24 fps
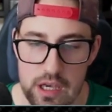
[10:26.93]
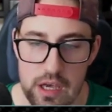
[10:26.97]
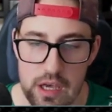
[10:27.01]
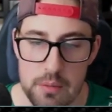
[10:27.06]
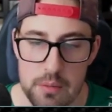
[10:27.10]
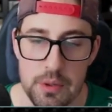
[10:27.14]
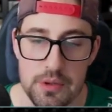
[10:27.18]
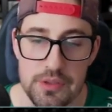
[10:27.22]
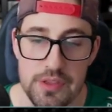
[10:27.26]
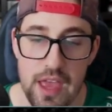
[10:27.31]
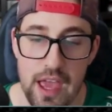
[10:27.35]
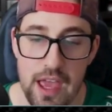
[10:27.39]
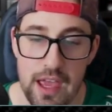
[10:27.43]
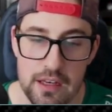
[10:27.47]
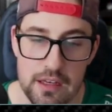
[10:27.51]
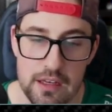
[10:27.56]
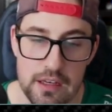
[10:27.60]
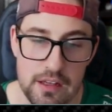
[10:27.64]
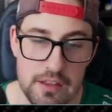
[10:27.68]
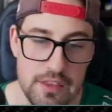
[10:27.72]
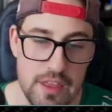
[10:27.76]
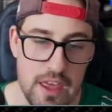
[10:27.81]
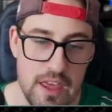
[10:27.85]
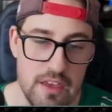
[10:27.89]
But
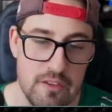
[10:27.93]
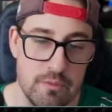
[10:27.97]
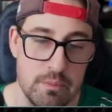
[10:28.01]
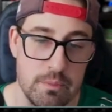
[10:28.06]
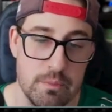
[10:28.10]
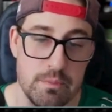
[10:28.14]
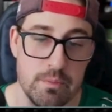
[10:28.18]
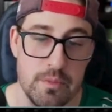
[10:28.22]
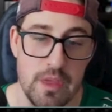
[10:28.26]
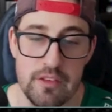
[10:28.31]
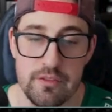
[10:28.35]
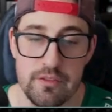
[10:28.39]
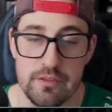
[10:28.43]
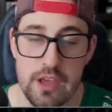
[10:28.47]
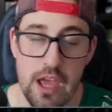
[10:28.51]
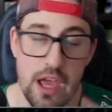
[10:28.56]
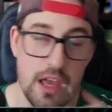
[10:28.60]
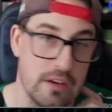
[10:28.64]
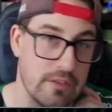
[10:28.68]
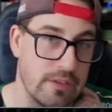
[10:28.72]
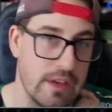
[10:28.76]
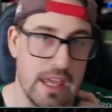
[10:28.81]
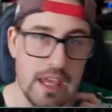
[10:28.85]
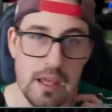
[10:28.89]
then they've kind
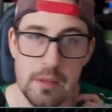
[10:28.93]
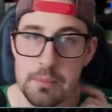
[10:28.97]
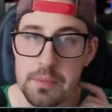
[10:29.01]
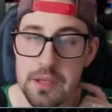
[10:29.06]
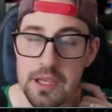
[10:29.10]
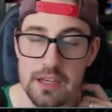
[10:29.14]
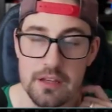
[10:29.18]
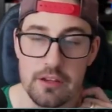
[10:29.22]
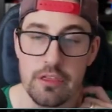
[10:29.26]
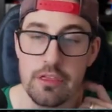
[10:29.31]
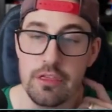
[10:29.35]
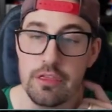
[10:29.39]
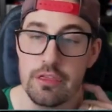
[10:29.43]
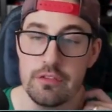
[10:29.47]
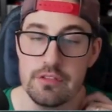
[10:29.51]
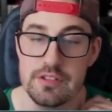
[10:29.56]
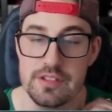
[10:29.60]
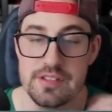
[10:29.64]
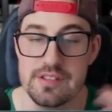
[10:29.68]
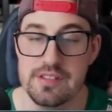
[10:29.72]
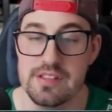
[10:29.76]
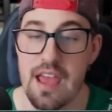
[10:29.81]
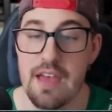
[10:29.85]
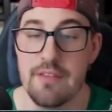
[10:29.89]
of handpicked
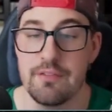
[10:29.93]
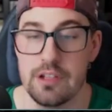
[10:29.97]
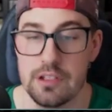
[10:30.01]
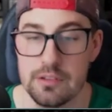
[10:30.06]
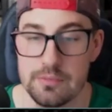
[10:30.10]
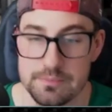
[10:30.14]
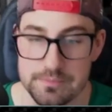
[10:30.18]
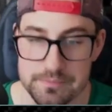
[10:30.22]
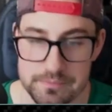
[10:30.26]
7,